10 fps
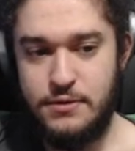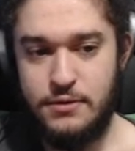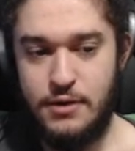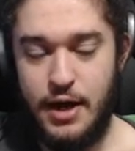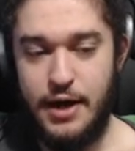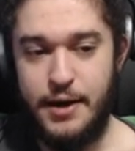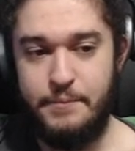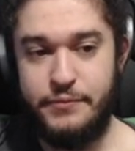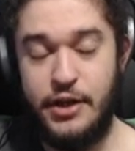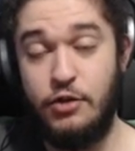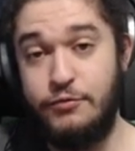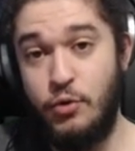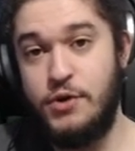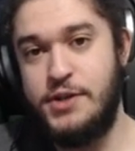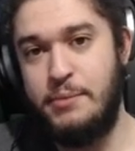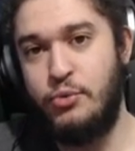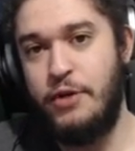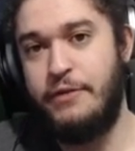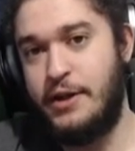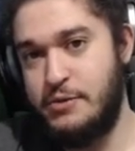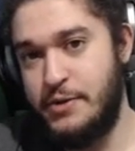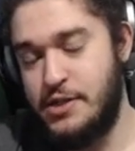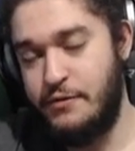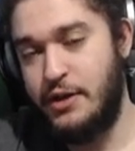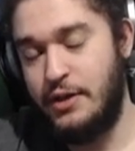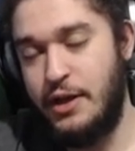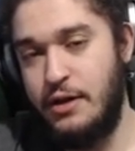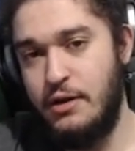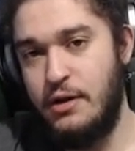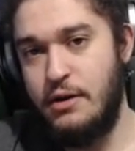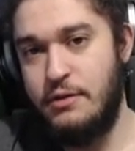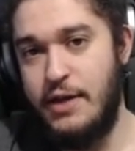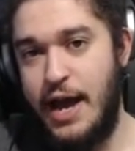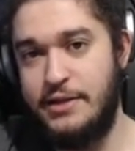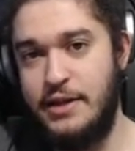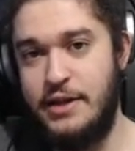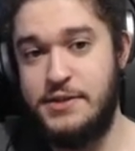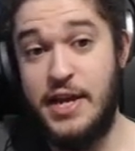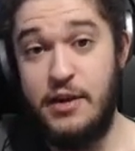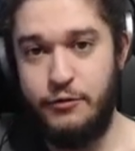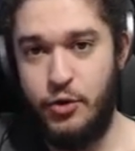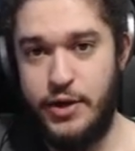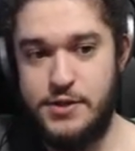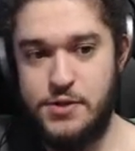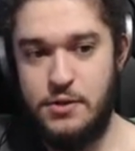Um, it'll force a prefix specifically that is influenced.